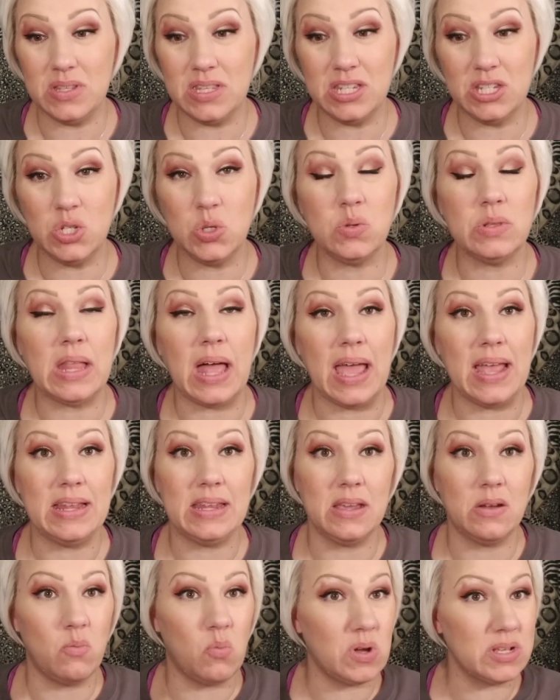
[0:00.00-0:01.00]
too light,
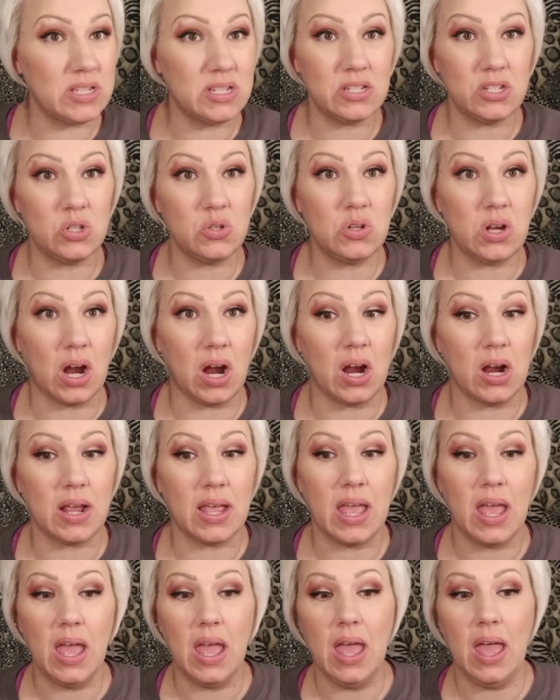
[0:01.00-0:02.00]
it wasn't too dark,
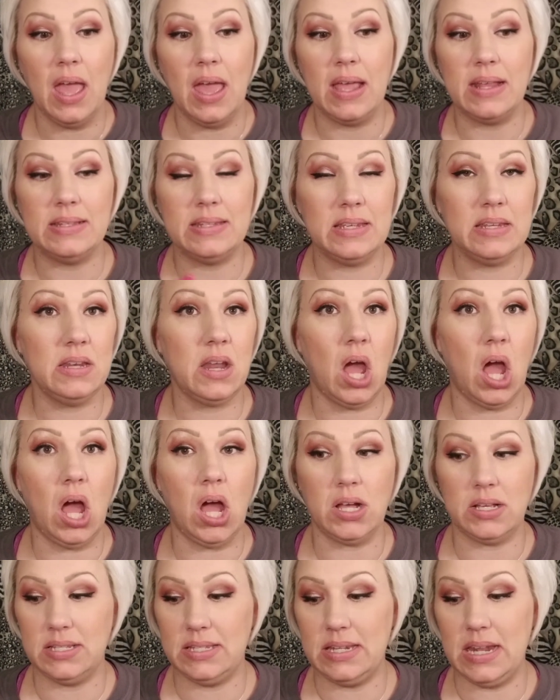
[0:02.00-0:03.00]
it didn't
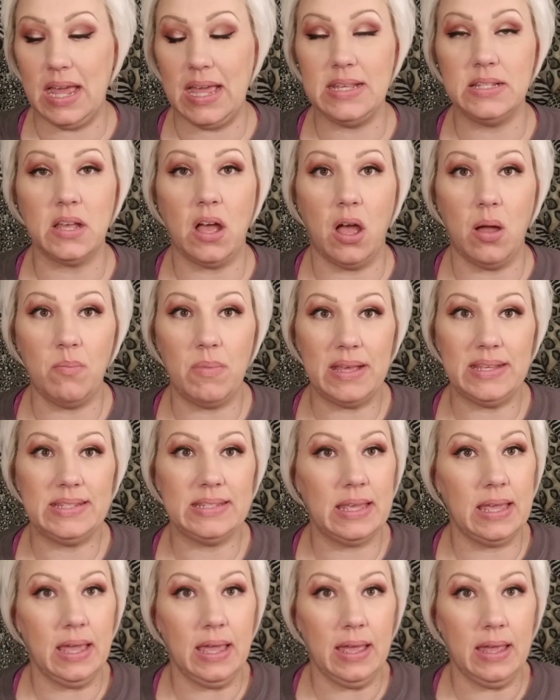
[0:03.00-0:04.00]
oxidize on my
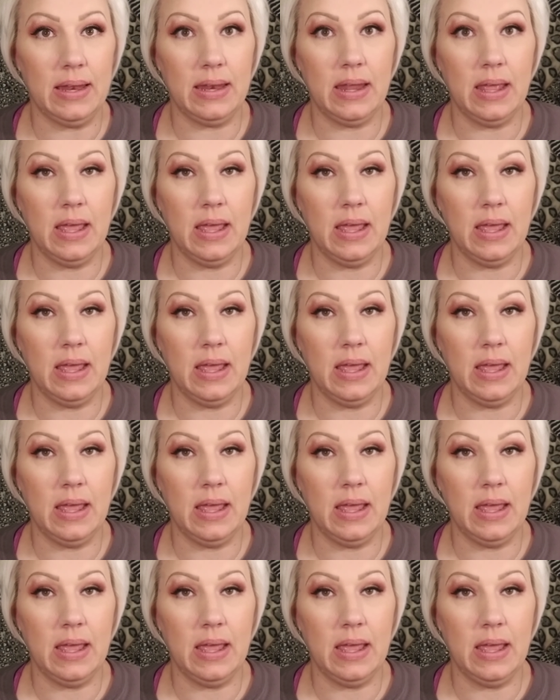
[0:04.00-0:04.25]
skin.